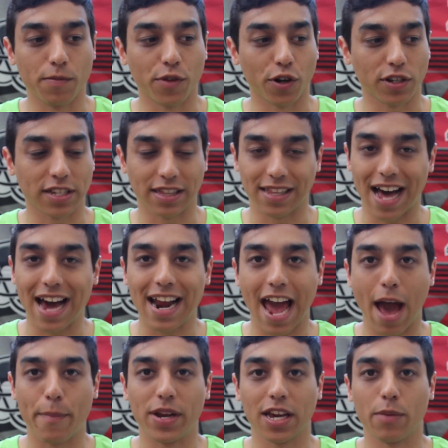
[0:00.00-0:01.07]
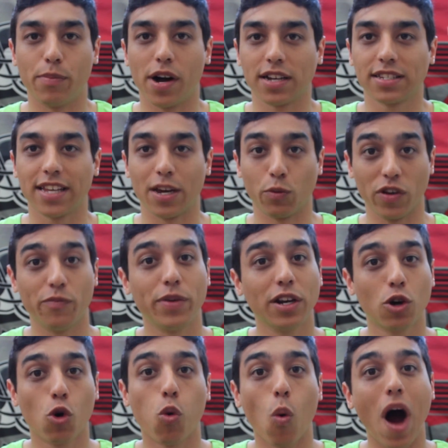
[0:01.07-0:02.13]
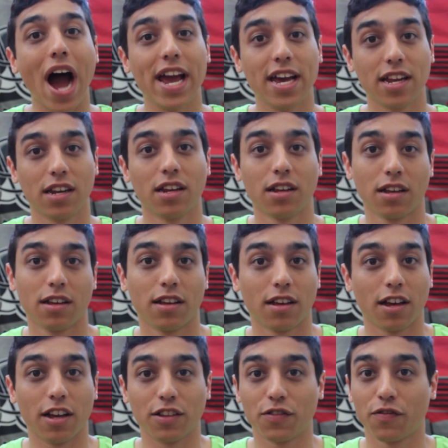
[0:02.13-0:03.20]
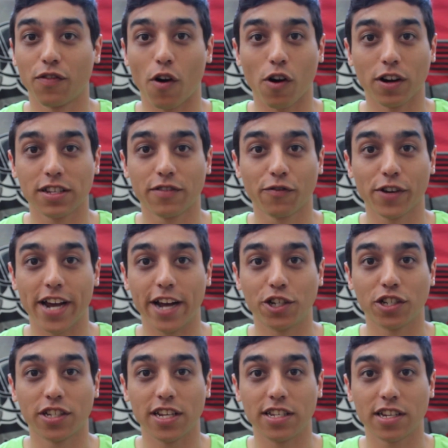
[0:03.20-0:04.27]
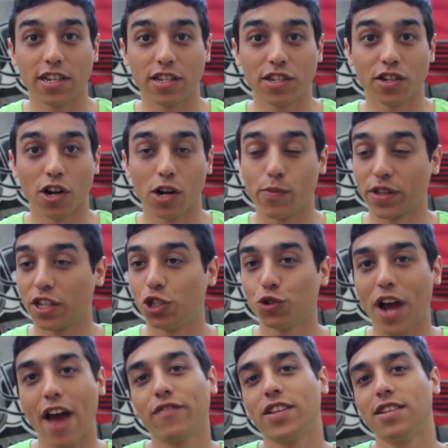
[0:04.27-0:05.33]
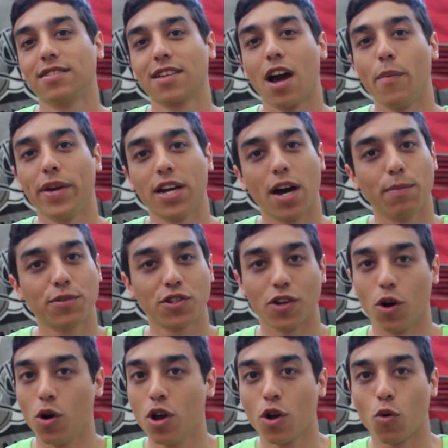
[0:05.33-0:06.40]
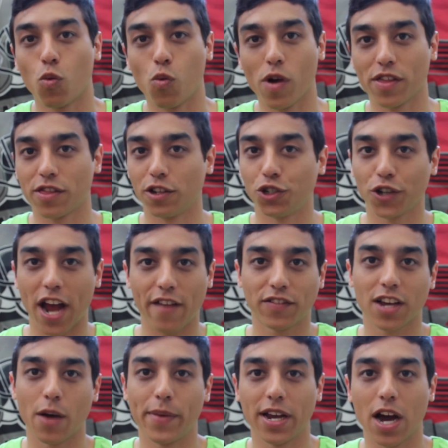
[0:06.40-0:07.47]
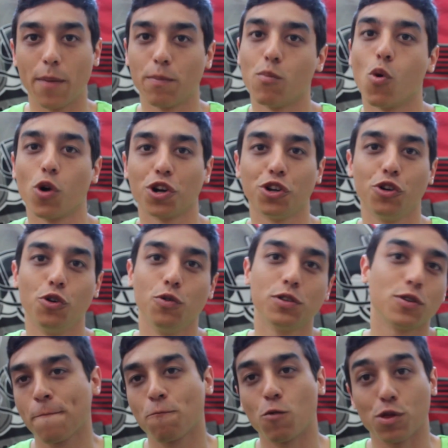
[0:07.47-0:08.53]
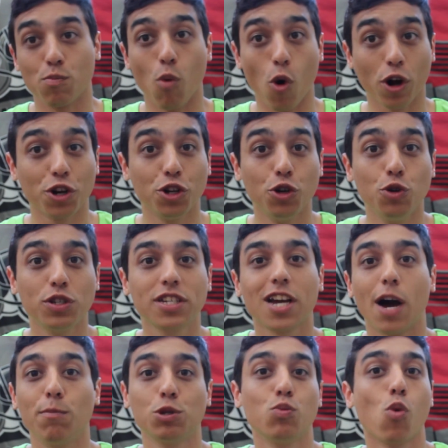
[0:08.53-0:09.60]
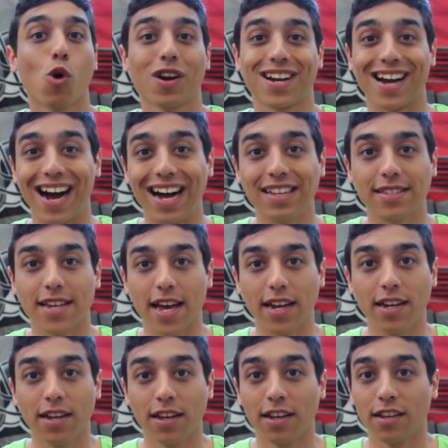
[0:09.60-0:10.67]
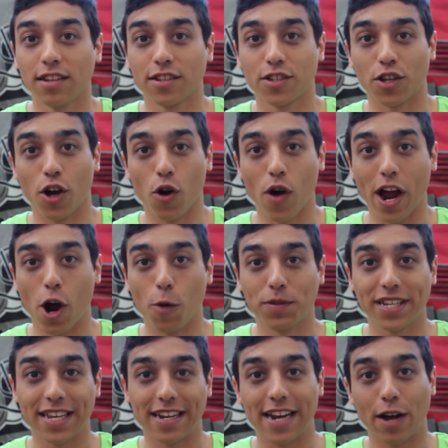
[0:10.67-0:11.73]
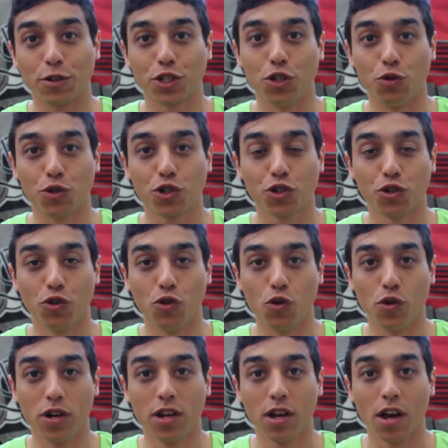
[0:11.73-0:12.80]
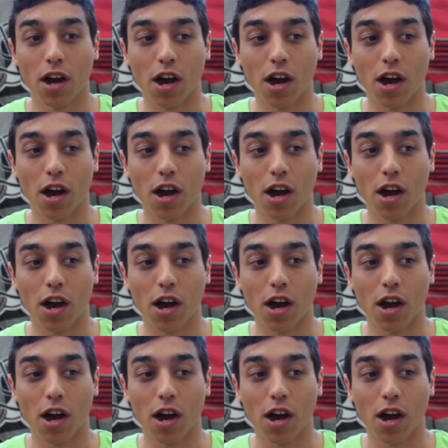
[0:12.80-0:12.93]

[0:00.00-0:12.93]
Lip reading: There's a lot happening in Bucs land. We've been quiet as far as free agency is concerned, but the draft is coming up, so with the draft coming up, more news. With more news comes more content, so I hope to get it out to you soon.